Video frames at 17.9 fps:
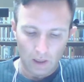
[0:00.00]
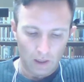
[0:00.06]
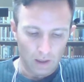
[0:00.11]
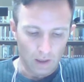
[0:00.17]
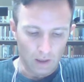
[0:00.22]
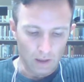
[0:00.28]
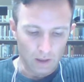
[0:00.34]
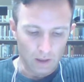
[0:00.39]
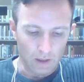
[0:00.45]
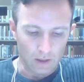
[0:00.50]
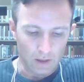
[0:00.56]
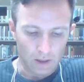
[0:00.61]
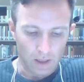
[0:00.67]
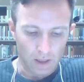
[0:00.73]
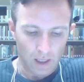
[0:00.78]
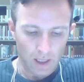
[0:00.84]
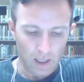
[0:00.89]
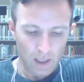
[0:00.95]
in its
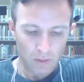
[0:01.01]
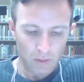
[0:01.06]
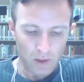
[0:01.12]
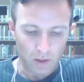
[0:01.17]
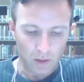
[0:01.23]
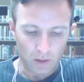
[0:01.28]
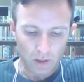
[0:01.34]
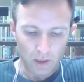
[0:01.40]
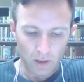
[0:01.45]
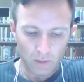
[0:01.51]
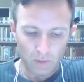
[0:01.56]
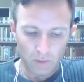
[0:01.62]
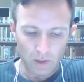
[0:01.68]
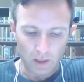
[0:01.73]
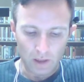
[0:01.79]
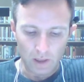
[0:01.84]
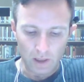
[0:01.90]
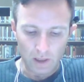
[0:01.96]
time to live
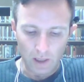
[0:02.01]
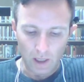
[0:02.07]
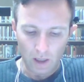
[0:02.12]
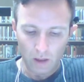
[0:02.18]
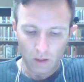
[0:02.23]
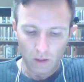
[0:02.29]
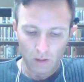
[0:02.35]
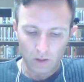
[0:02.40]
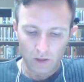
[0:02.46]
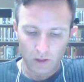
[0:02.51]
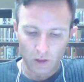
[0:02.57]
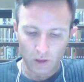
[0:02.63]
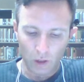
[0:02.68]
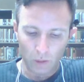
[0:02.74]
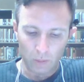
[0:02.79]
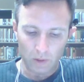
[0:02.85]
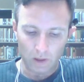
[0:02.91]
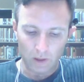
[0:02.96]
TTL
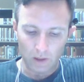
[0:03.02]
scope